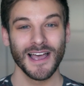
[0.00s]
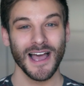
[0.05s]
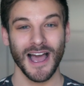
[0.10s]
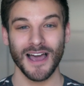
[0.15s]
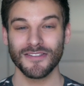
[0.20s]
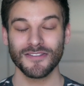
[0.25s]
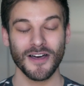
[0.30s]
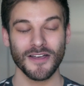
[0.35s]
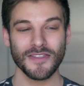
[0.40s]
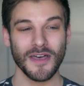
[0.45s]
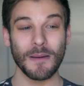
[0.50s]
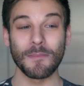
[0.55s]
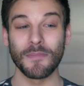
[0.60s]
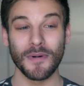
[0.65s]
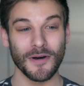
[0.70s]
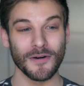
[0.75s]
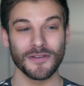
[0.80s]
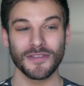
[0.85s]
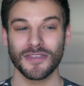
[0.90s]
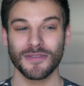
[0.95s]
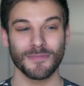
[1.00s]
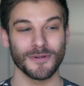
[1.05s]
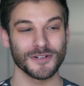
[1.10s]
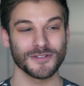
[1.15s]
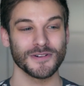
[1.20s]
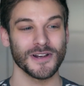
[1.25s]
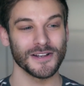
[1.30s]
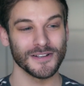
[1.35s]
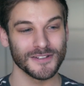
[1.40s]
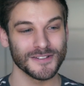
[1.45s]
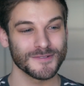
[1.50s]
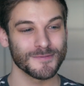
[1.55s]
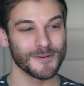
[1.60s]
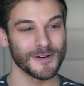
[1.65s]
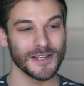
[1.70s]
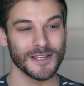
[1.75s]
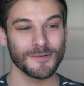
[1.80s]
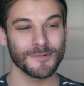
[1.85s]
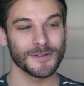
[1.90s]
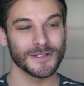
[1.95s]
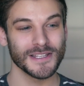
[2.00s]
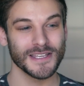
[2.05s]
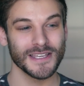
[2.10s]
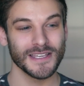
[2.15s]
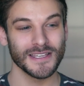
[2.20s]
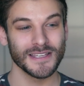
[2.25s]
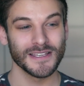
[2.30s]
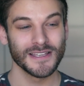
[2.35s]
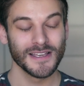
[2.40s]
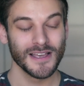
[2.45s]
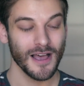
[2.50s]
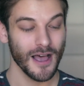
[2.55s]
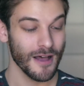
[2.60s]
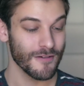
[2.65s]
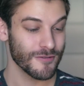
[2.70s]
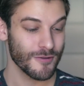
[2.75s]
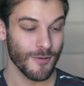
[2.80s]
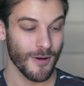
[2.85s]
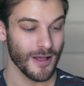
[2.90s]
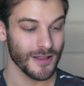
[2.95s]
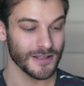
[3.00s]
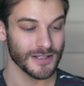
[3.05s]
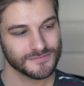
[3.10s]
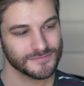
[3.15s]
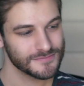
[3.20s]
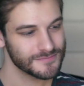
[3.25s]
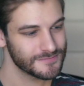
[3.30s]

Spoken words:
I thought that both portrayals were equally of quality.